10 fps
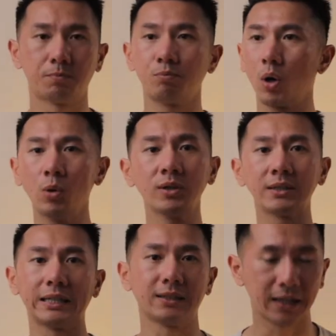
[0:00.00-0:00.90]

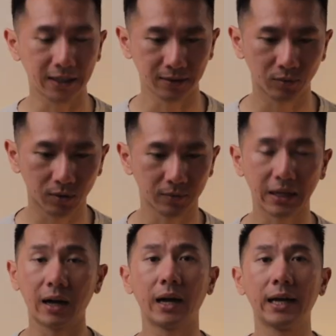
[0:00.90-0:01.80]
post-its and
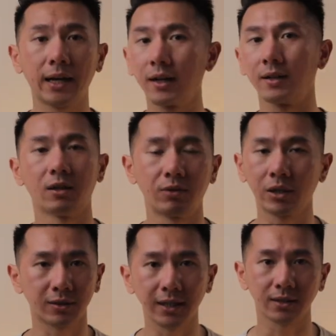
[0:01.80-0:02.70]
highlighters around
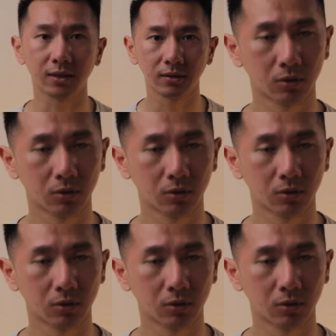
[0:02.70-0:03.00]
your desk.